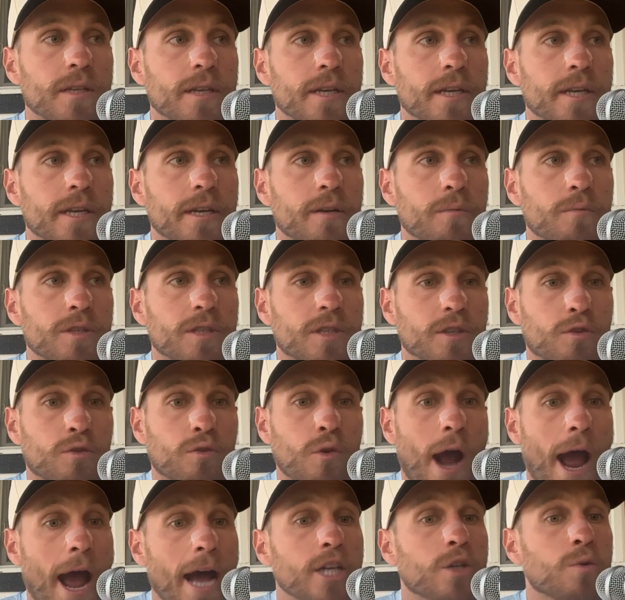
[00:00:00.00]
it was
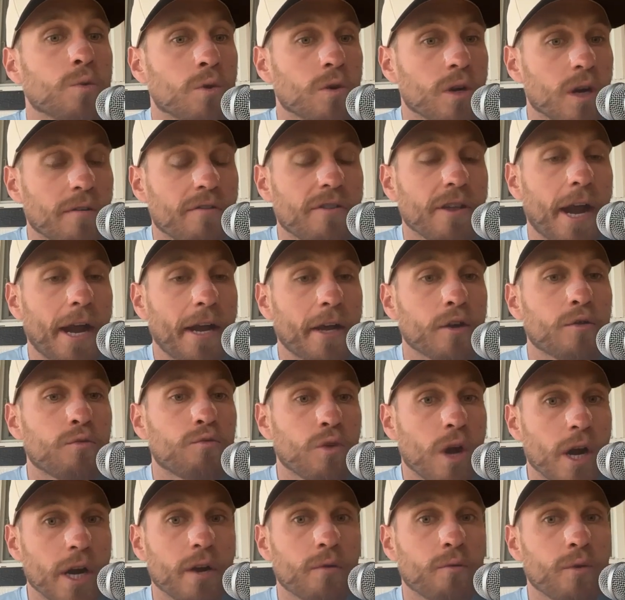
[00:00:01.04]
gradual enough that I could
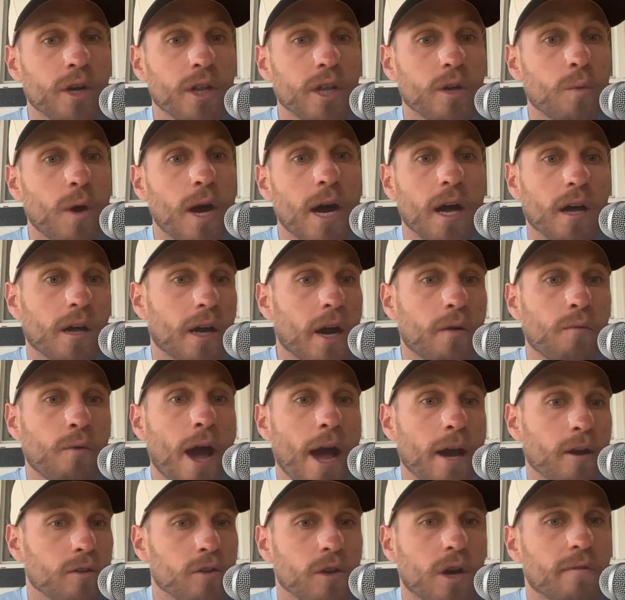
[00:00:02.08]
run it really well. And I
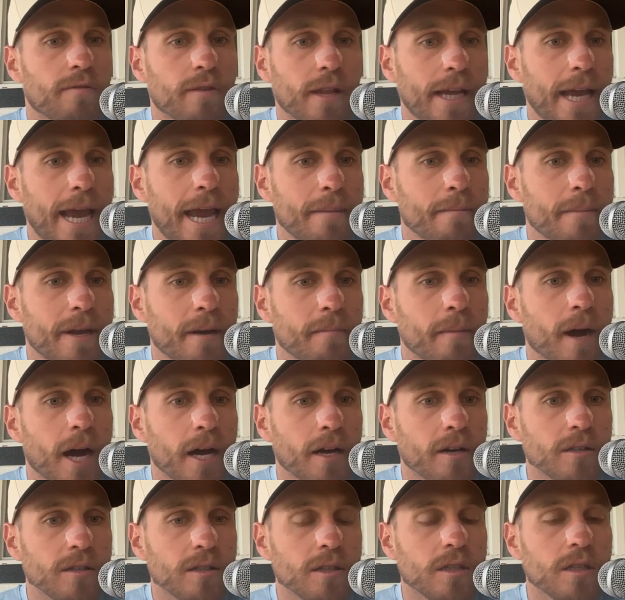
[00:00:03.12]
rattled off like 8-minute
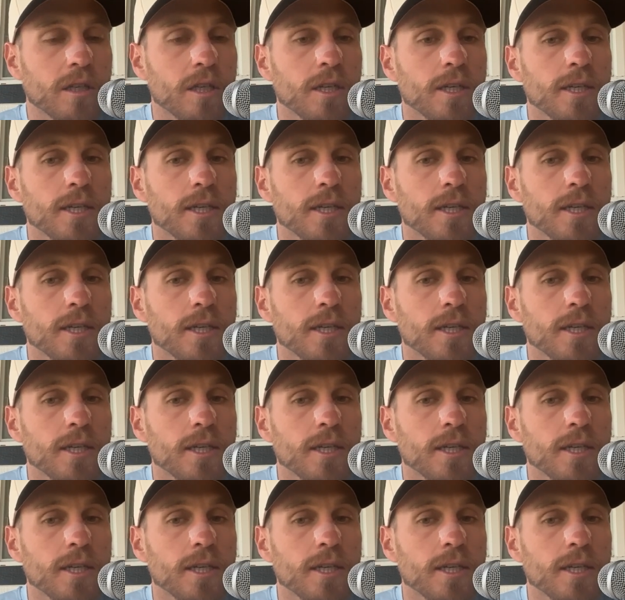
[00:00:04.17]
miles.